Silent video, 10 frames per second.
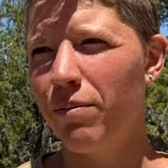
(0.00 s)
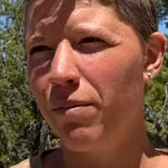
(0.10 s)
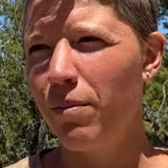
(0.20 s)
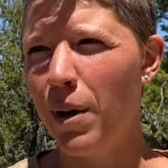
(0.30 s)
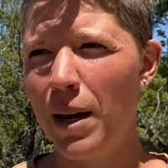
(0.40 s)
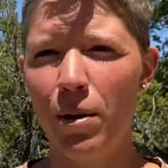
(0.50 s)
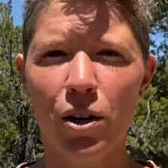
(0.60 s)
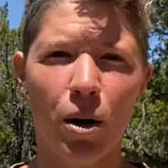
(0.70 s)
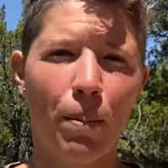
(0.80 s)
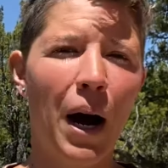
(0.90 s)
maybe
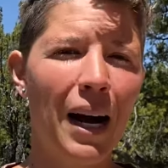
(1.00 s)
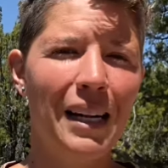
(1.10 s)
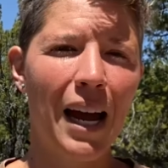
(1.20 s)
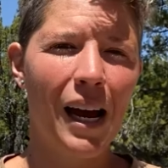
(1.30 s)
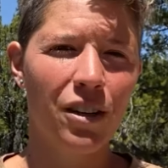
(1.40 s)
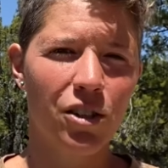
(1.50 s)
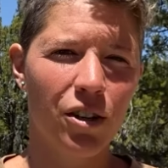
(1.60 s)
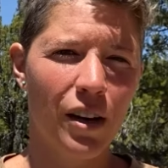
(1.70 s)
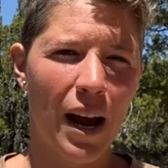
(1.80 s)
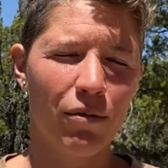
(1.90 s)
you're a podcaster
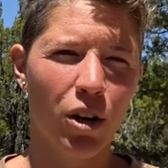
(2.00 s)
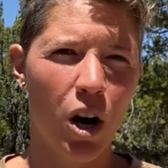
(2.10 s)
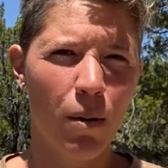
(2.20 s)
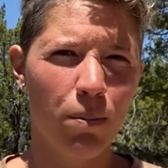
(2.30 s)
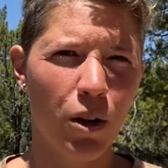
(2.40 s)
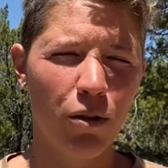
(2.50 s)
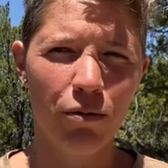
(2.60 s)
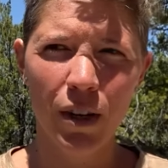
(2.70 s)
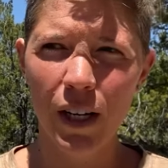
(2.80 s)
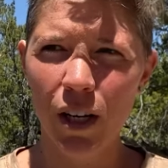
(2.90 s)
and have to upload
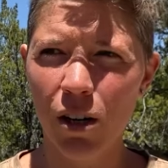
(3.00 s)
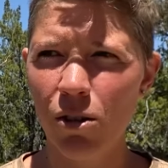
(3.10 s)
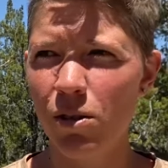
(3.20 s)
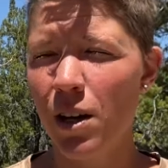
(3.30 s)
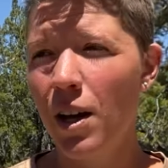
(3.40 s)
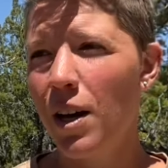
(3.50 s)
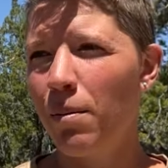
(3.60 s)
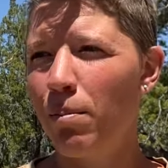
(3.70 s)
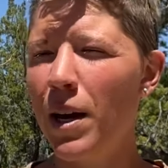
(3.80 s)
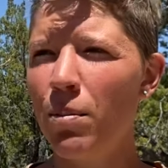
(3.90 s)
videos,
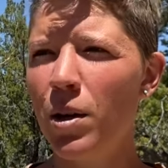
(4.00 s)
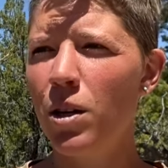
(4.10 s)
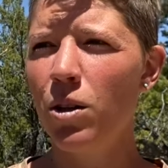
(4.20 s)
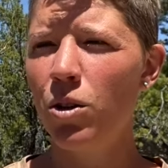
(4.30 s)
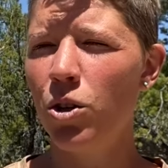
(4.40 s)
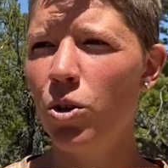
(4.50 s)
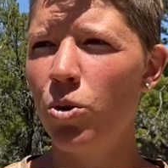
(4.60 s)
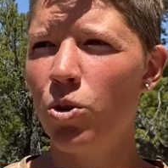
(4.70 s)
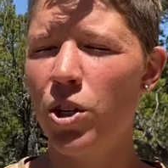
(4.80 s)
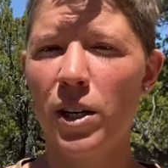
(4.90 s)
maybe
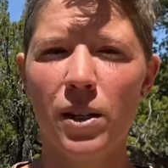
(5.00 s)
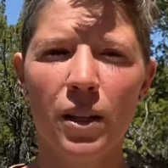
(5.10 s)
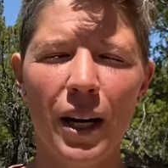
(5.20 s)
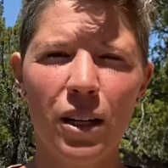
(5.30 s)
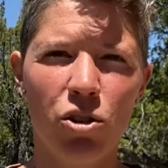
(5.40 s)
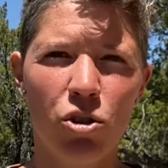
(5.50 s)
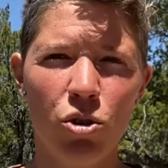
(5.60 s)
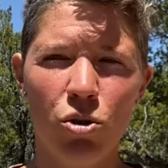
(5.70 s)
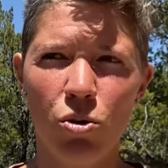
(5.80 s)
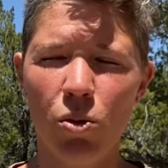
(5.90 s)
you just like
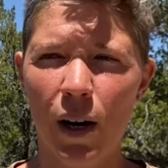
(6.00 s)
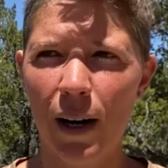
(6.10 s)
to